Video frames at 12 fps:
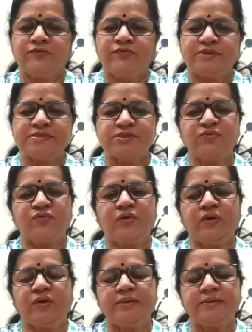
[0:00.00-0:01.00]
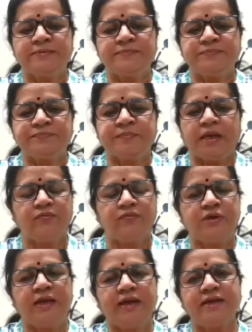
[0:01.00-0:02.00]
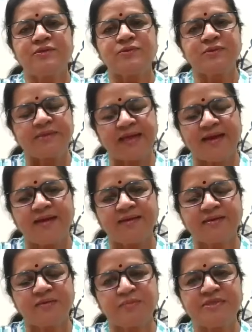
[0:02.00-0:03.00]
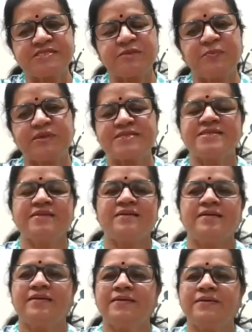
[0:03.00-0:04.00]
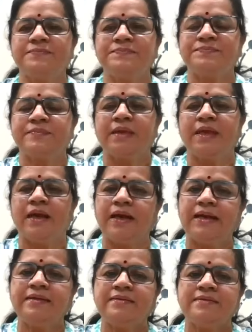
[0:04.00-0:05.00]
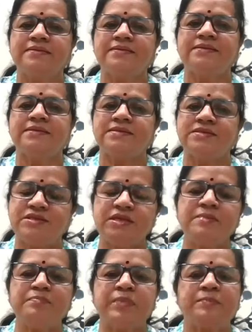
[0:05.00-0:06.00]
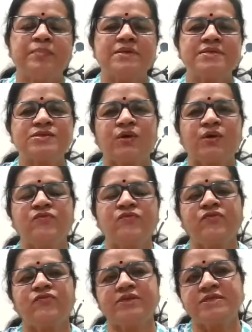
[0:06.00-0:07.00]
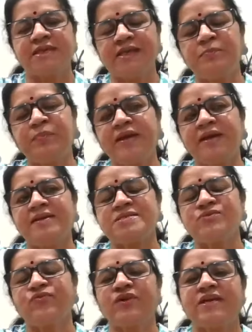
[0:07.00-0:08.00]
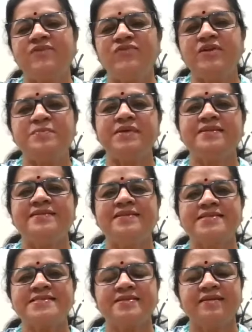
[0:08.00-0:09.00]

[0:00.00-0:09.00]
First of all, I would like to thank Mr. Prasanna and the team members of Fertile Brains for giving me this